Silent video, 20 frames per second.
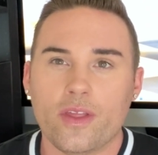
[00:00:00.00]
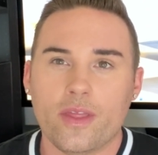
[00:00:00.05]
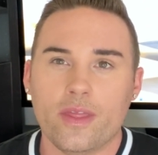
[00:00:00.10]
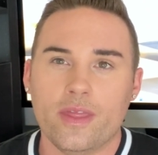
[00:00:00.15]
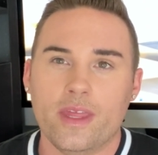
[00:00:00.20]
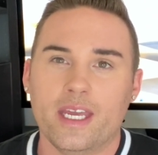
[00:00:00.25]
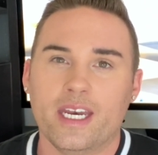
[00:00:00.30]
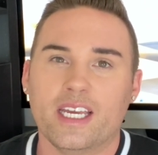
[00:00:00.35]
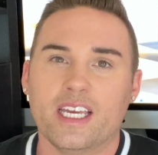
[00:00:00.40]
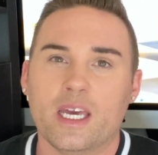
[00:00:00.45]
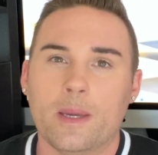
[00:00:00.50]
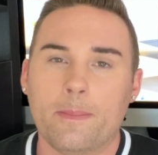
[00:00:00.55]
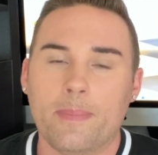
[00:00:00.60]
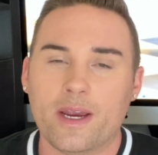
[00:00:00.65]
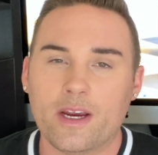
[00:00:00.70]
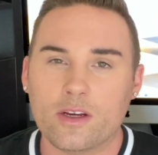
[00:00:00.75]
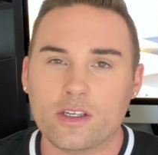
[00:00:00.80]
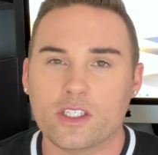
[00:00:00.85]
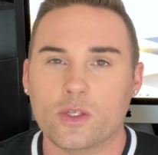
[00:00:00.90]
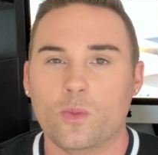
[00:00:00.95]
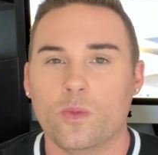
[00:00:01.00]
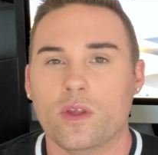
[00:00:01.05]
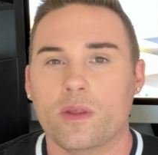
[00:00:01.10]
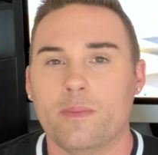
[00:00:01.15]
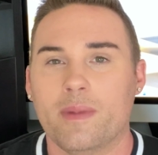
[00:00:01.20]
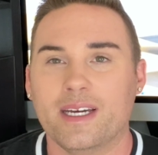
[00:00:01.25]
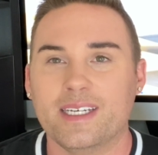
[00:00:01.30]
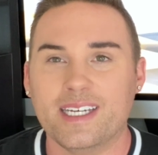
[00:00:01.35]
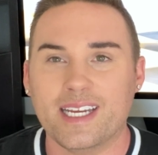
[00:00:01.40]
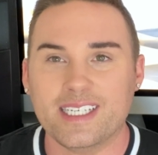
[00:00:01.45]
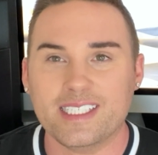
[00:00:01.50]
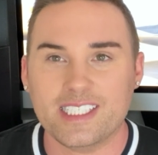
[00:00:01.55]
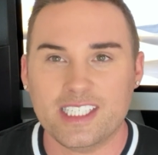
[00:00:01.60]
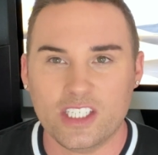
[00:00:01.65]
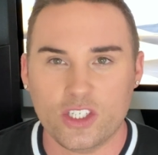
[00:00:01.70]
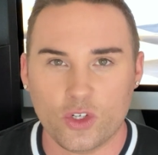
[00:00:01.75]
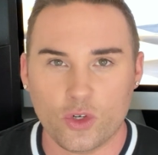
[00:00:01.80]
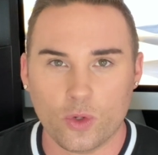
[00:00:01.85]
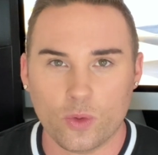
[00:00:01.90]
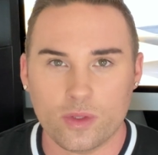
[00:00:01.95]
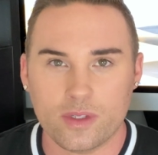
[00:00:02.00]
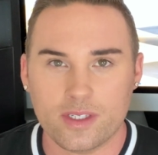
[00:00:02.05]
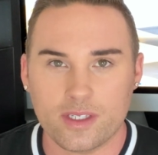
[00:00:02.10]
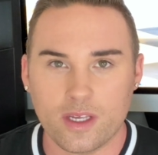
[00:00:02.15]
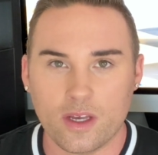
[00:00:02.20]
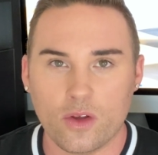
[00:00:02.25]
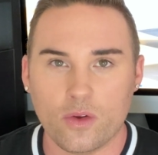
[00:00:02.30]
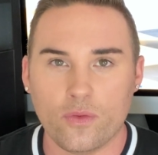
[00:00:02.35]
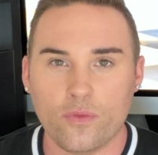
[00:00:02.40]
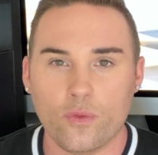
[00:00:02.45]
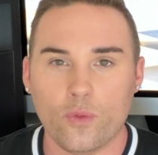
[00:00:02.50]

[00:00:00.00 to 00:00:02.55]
than in comparison with my 19-year-old self